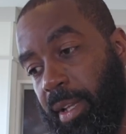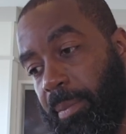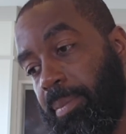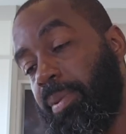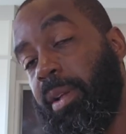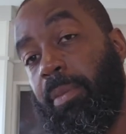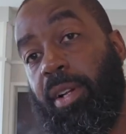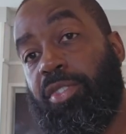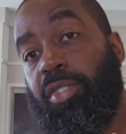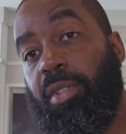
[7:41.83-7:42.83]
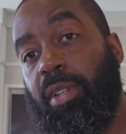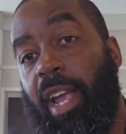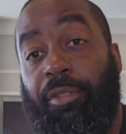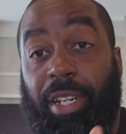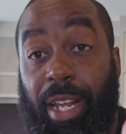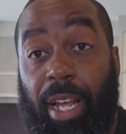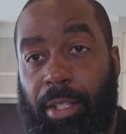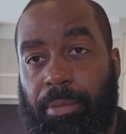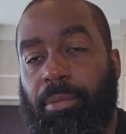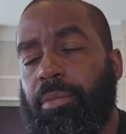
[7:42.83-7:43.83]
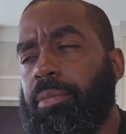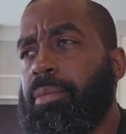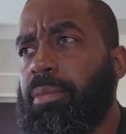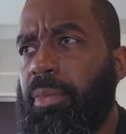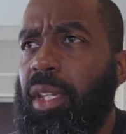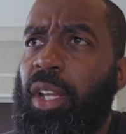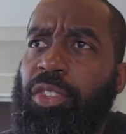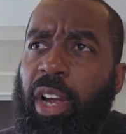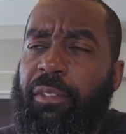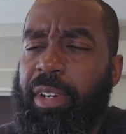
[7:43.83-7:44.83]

pretty much every day. So every